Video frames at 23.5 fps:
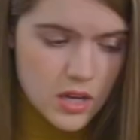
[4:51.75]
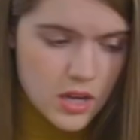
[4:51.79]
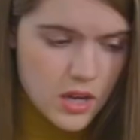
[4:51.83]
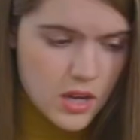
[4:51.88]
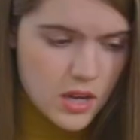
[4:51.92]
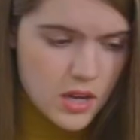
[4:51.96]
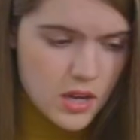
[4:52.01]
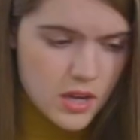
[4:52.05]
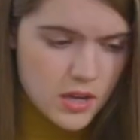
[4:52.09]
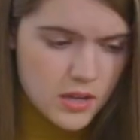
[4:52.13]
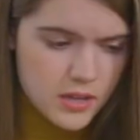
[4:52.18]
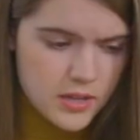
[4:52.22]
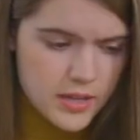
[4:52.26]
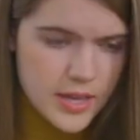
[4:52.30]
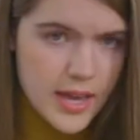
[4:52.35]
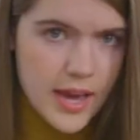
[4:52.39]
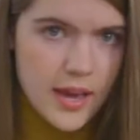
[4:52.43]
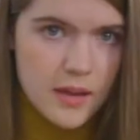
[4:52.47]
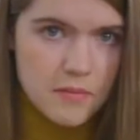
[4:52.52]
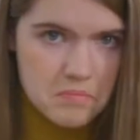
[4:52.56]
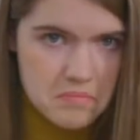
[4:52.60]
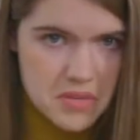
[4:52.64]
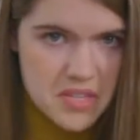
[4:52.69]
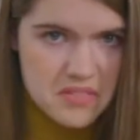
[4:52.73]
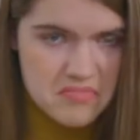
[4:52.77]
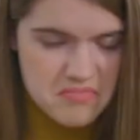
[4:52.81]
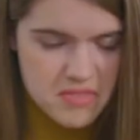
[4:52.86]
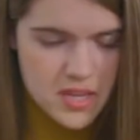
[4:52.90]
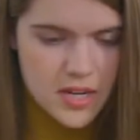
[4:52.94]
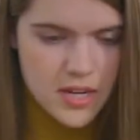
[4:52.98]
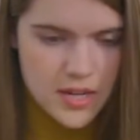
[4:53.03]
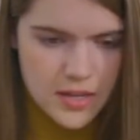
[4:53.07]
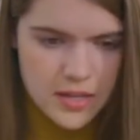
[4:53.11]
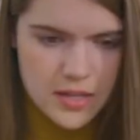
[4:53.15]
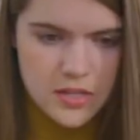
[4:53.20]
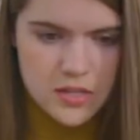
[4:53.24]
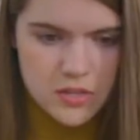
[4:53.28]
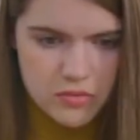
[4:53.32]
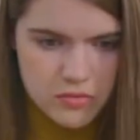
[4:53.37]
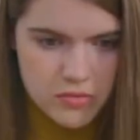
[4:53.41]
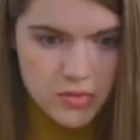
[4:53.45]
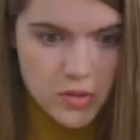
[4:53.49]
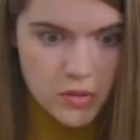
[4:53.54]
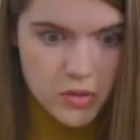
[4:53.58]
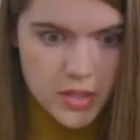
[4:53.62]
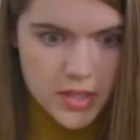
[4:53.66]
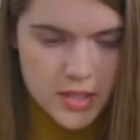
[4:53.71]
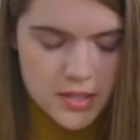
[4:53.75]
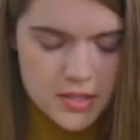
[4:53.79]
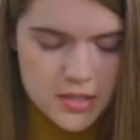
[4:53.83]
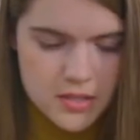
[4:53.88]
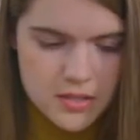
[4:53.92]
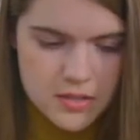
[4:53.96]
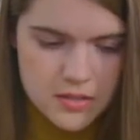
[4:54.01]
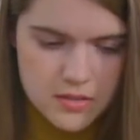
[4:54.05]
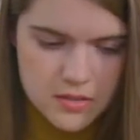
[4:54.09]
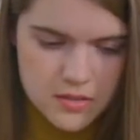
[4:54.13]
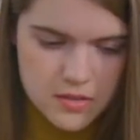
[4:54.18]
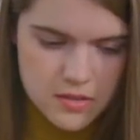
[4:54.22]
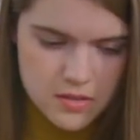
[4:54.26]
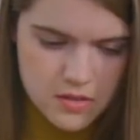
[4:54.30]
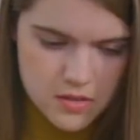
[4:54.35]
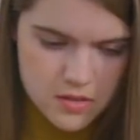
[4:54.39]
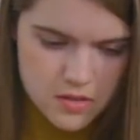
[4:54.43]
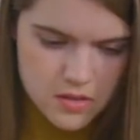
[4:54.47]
Uh, yeah, but then I need to focus.